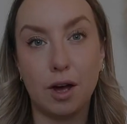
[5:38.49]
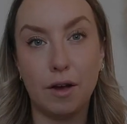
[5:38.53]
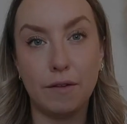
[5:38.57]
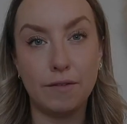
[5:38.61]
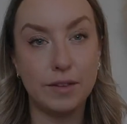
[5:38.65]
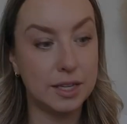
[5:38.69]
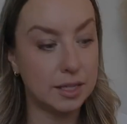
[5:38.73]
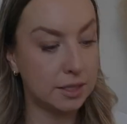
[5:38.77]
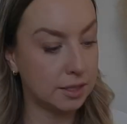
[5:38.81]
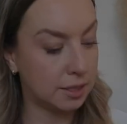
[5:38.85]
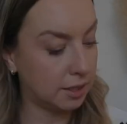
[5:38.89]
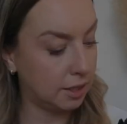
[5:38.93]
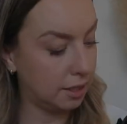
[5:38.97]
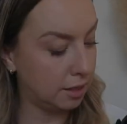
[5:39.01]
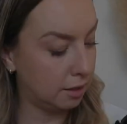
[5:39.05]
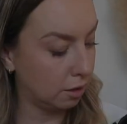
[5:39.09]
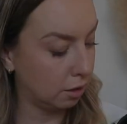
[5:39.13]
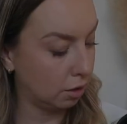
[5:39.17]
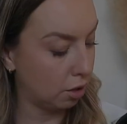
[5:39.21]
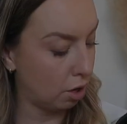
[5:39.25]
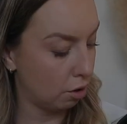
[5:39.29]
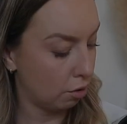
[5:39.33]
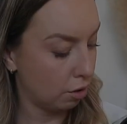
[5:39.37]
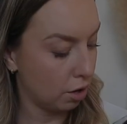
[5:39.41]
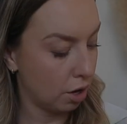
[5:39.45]
Obviously the
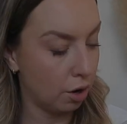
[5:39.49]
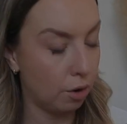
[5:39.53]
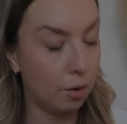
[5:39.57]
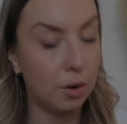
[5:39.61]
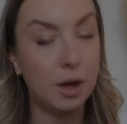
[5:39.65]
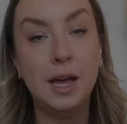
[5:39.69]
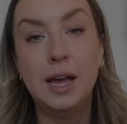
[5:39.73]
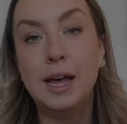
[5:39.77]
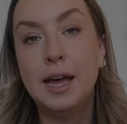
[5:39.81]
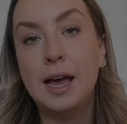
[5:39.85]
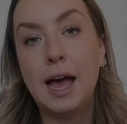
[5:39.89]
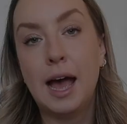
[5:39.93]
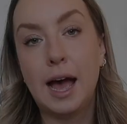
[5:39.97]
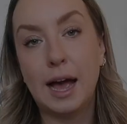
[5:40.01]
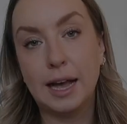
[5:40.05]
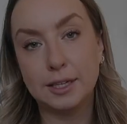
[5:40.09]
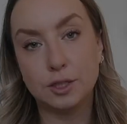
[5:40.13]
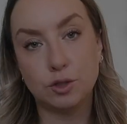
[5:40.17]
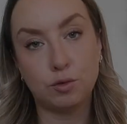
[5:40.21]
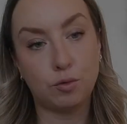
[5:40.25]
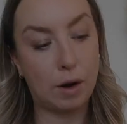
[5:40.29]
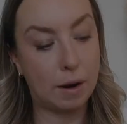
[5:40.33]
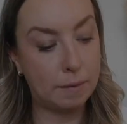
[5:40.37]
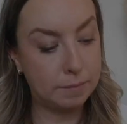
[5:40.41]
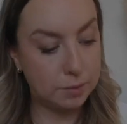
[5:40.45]
logo
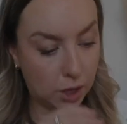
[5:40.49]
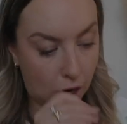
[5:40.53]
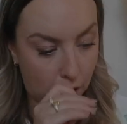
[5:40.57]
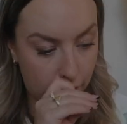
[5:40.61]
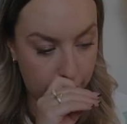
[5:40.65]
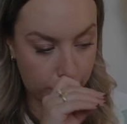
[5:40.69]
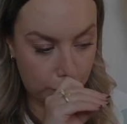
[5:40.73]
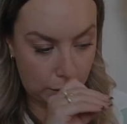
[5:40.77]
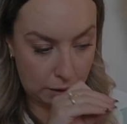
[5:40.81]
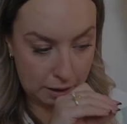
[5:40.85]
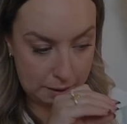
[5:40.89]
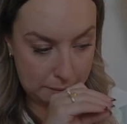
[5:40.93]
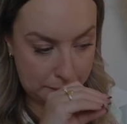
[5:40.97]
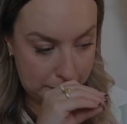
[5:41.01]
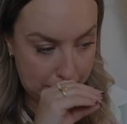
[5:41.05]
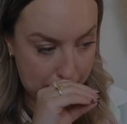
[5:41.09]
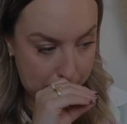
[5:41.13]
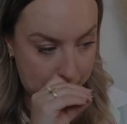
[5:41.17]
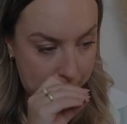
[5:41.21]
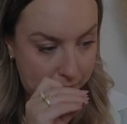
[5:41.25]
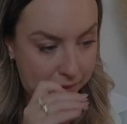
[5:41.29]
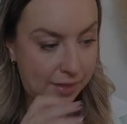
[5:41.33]
has rubbed off quite a bit,